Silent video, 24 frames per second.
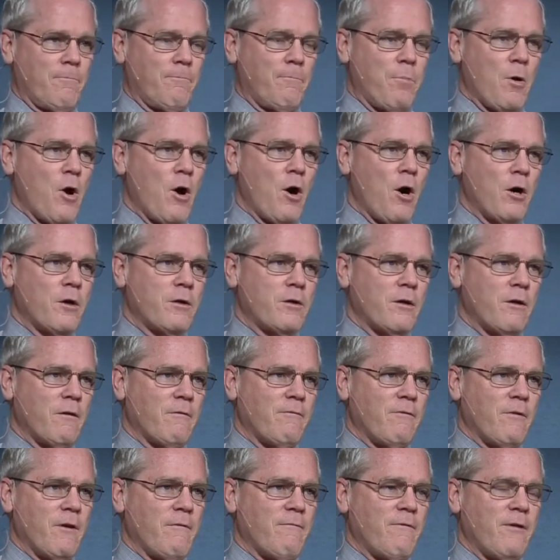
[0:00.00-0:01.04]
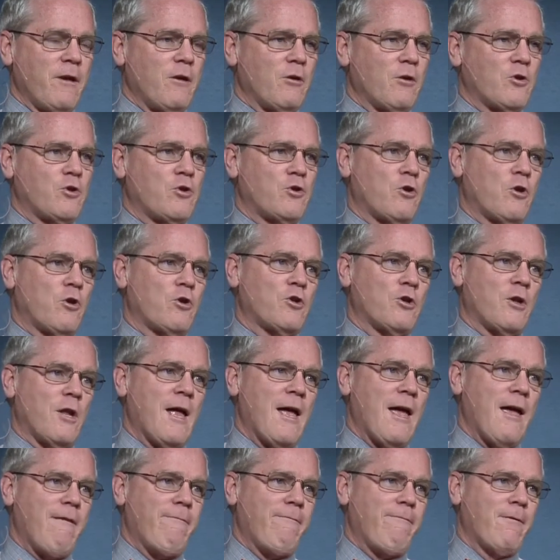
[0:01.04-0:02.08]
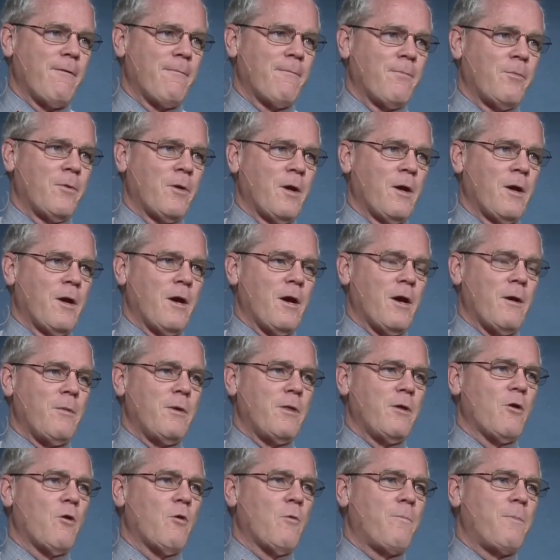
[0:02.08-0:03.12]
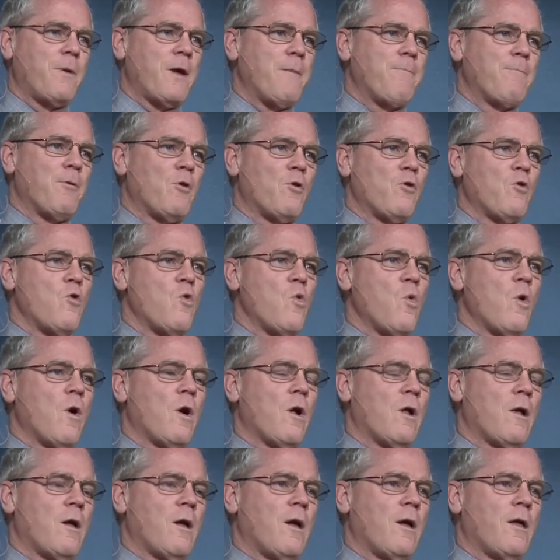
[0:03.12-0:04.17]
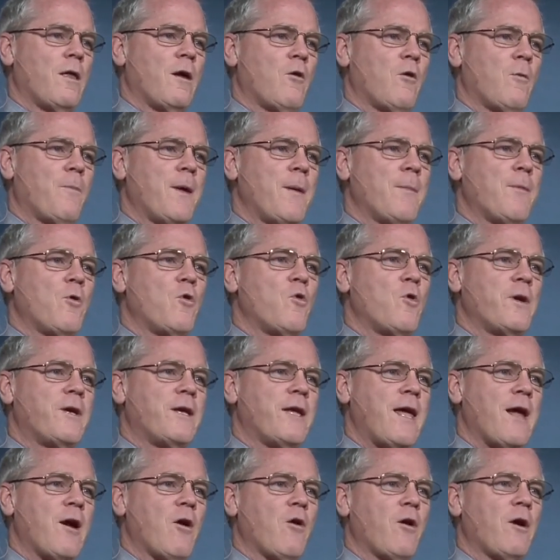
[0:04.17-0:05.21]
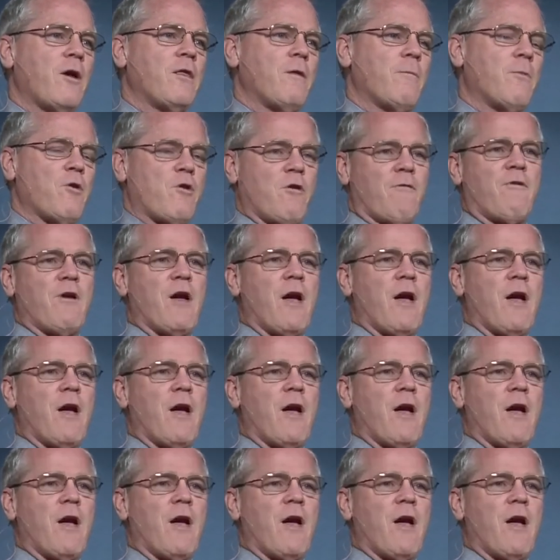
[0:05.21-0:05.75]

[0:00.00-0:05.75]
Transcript: part of English church life. I mean, there were people who would carry the Book of